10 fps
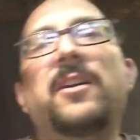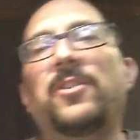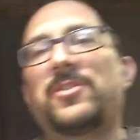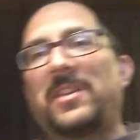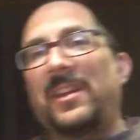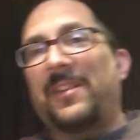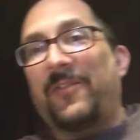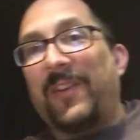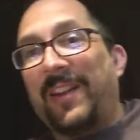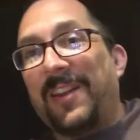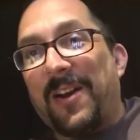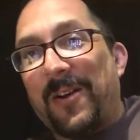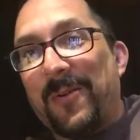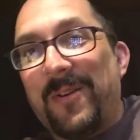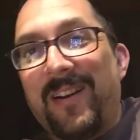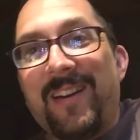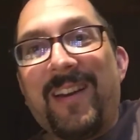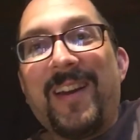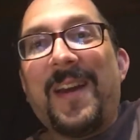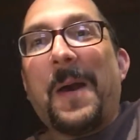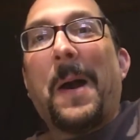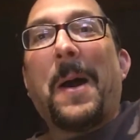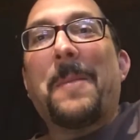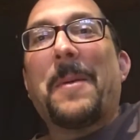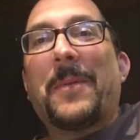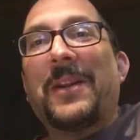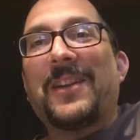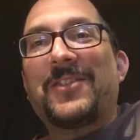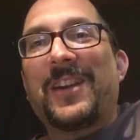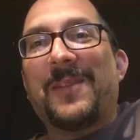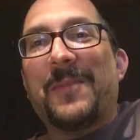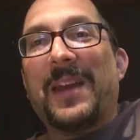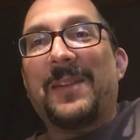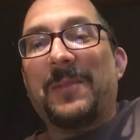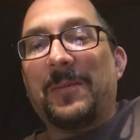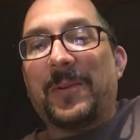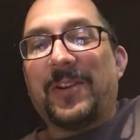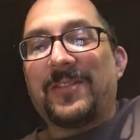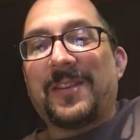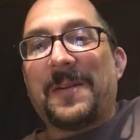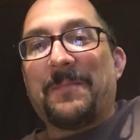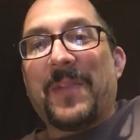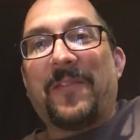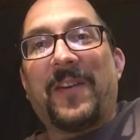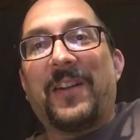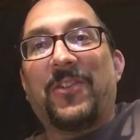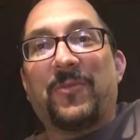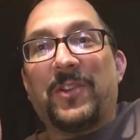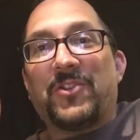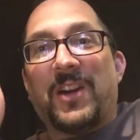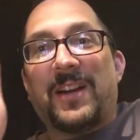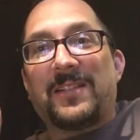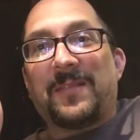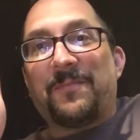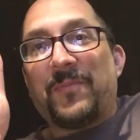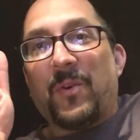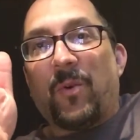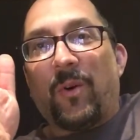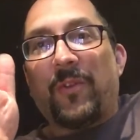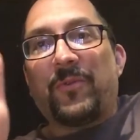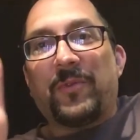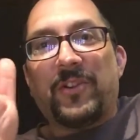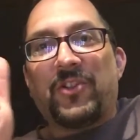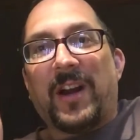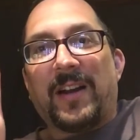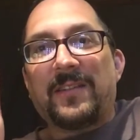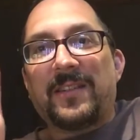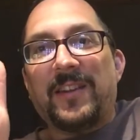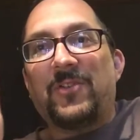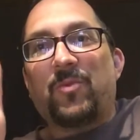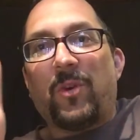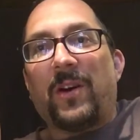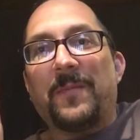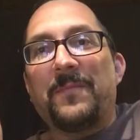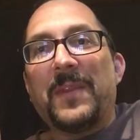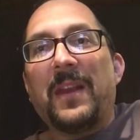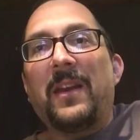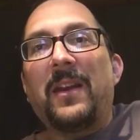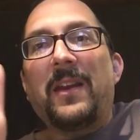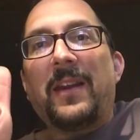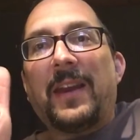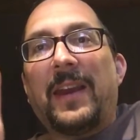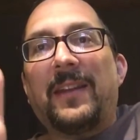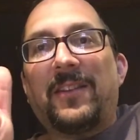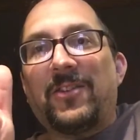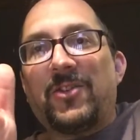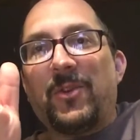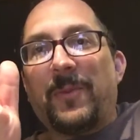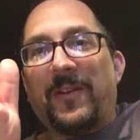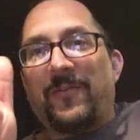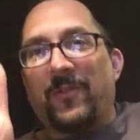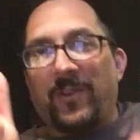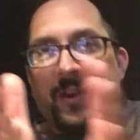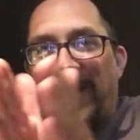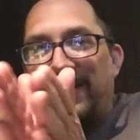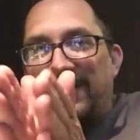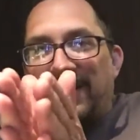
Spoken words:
You see in the video, my buddy actually got mad at me because I fired 3 shots, and all 3 shots, each one, hit the 2x4, and it's